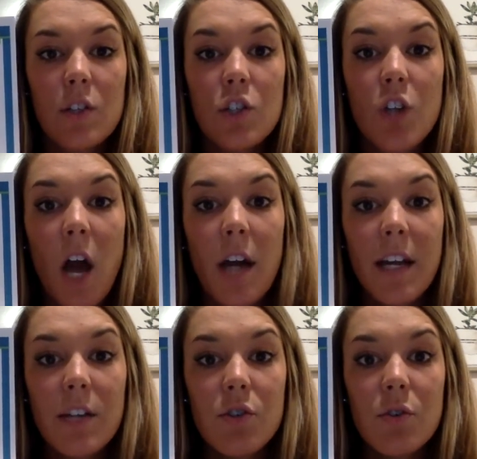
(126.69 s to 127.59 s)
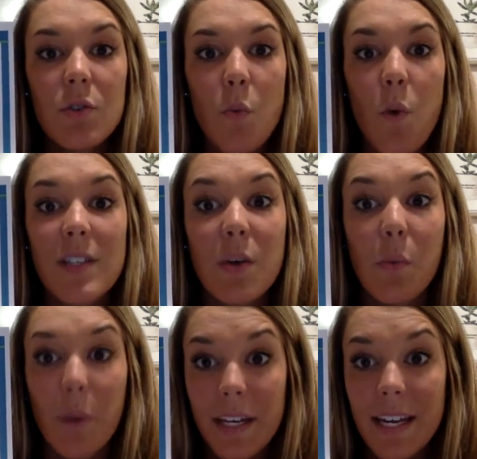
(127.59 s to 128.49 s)
John Andrews was a
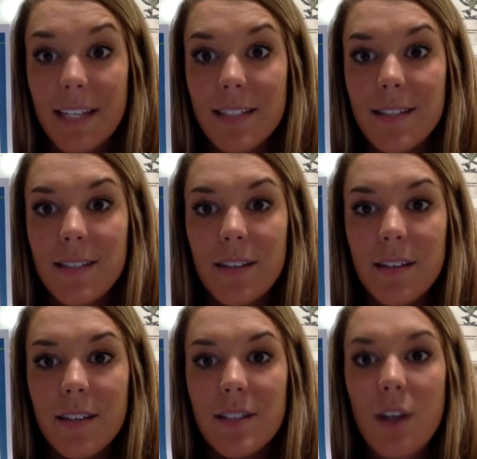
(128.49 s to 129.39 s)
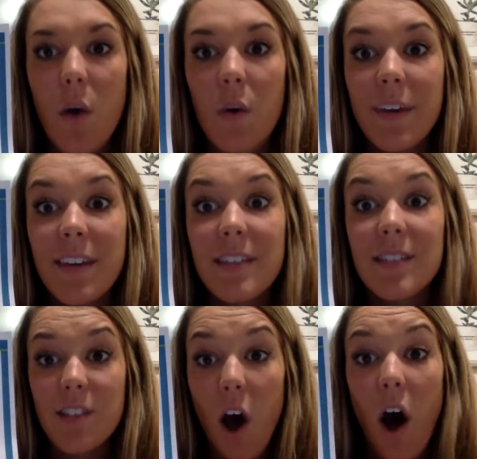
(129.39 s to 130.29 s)
witness, so he
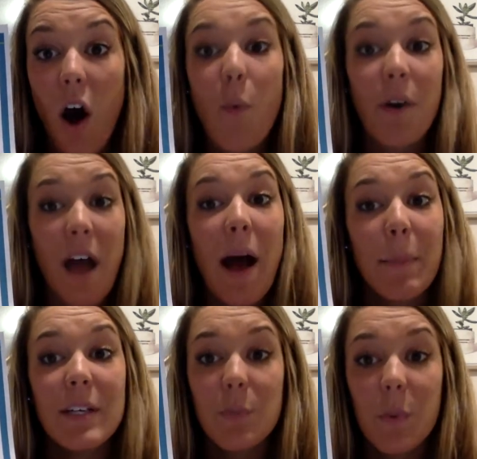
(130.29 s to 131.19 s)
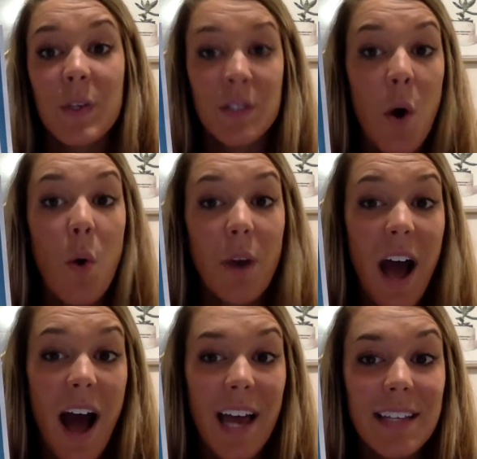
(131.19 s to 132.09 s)
saw what happened with his own
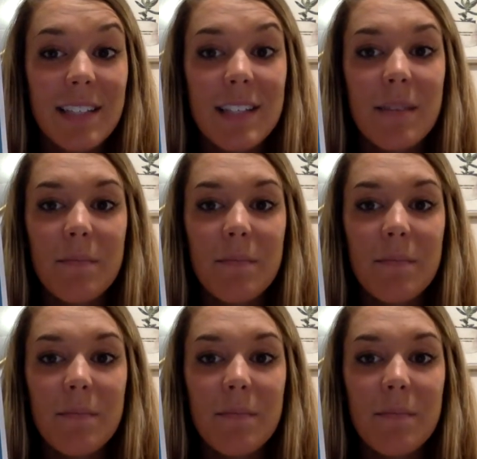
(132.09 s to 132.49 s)
eyes.